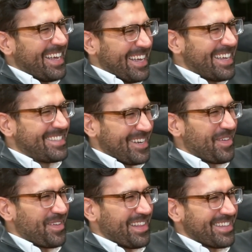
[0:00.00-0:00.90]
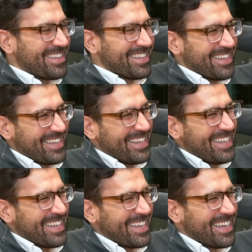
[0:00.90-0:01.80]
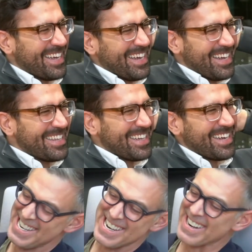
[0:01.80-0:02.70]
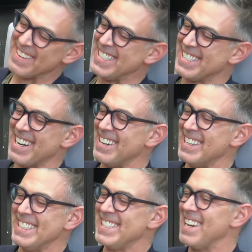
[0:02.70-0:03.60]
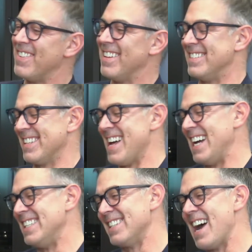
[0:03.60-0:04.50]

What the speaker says: Yeah. Do you remember that? Don't get me started on Step Brothers lines.